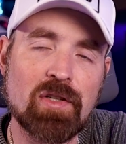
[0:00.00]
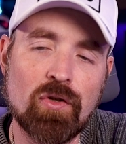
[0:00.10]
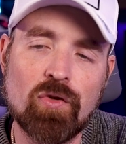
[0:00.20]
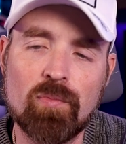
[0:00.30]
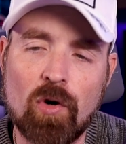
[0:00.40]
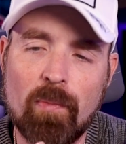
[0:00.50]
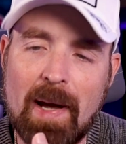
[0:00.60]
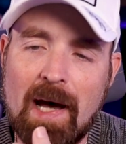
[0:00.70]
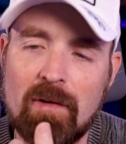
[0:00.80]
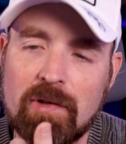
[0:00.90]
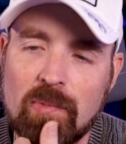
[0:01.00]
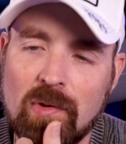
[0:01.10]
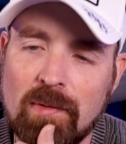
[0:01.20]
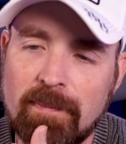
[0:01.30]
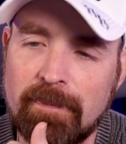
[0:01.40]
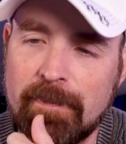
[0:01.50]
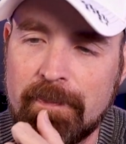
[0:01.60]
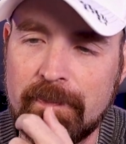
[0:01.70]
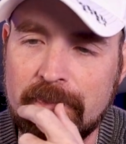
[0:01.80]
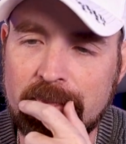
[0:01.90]
oud more palatable.
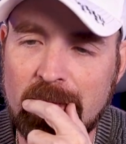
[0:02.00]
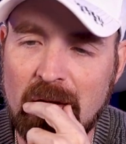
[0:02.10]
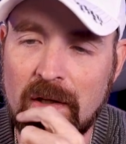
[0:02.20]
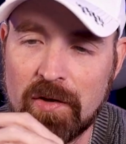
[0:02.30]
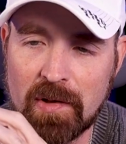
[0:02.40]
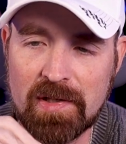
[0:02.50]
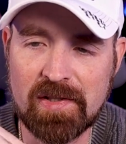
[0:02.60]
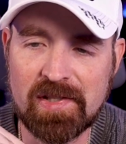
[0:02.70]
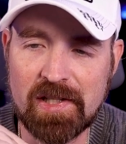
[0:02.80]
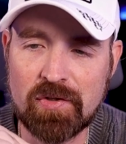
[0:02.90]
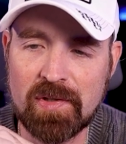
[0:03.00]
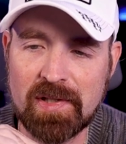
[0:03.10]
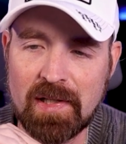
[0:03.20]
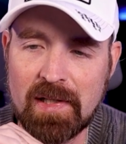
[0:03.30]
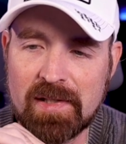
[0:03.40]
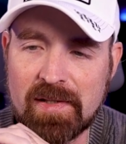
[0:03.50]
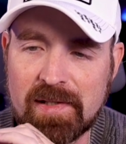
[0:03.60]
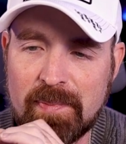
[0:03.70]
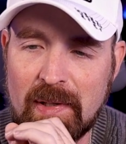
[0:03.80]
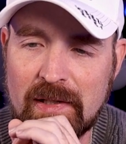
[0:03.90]
There is a citrus in it. It says
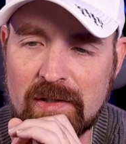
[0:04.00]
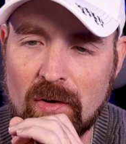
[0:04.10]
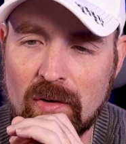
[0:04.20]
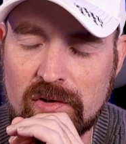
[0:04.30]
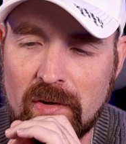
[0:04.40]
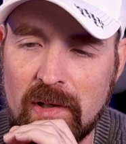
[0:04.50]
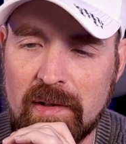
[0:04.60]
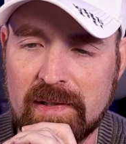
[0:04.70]
Spanish, or sorry,